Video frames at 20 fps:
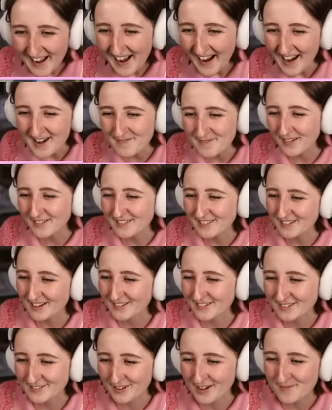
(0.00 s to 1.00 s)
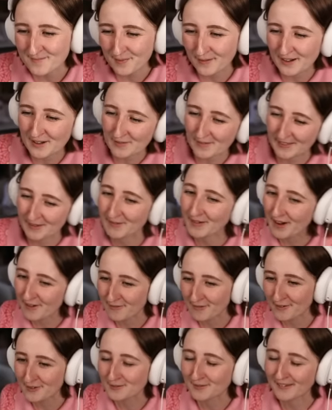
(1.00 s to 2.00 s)
I built it on stream pretty quickly when I
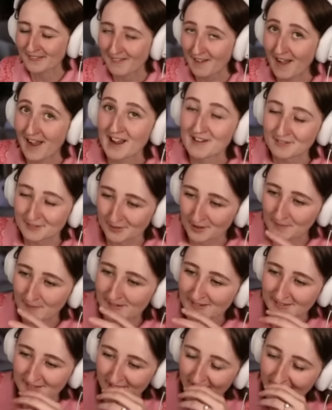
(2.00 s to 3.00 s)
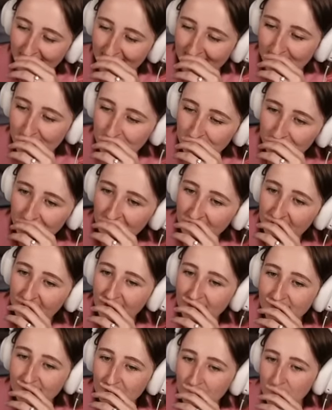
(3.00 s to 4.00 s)
first went live, is what I meant to say.
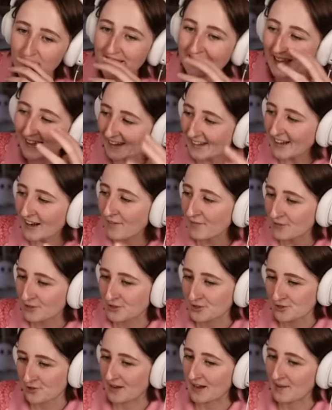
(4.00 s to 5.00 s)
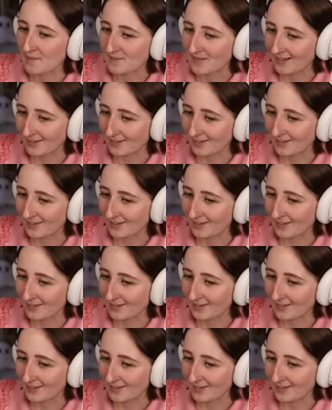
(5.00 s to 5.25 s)
In the beginning of the stream, that's